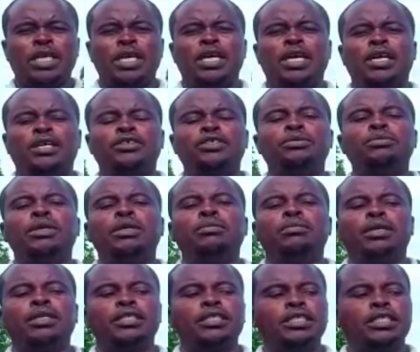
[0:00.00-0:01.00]

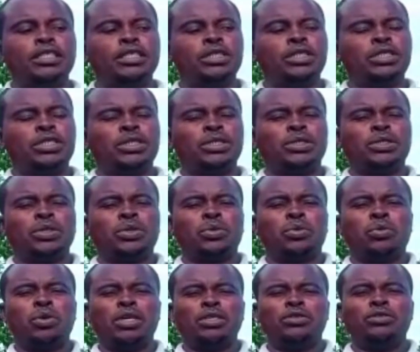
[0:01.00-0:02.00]
Remember, this is
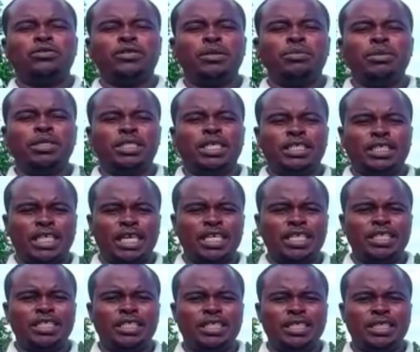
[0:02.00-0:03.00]
one of the major
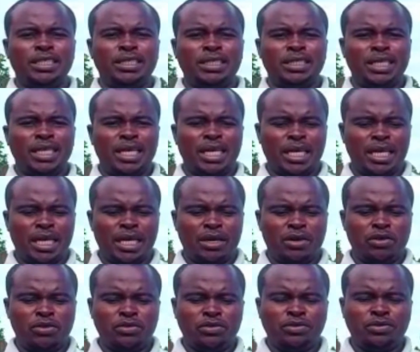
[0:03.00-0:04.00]
challenges
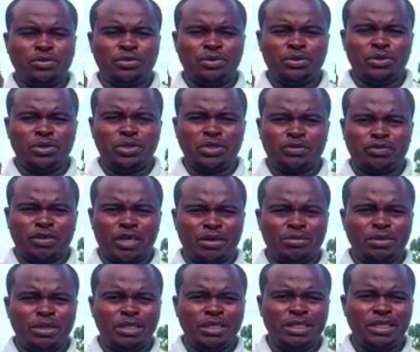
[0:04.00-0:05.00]
of goat
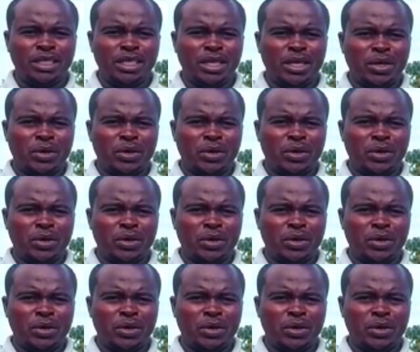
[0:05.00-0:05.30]
farming